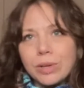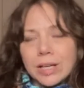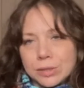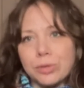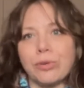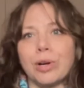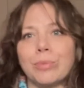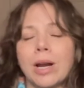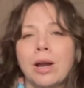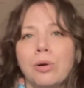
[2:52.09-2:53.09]
Instagram
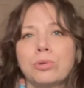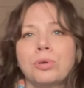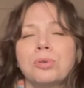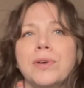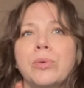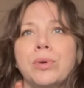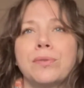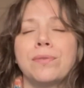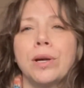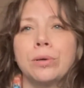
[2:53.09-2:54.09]
that I don't know if I would have
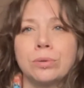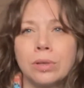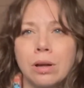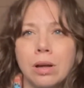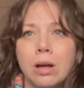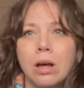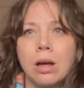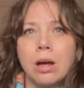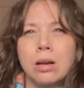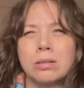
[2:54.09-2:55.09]
found
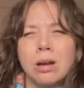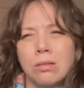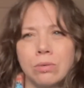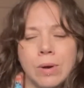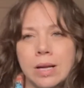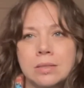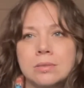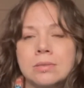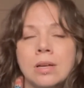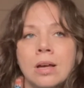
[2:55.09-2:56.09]
otherwise.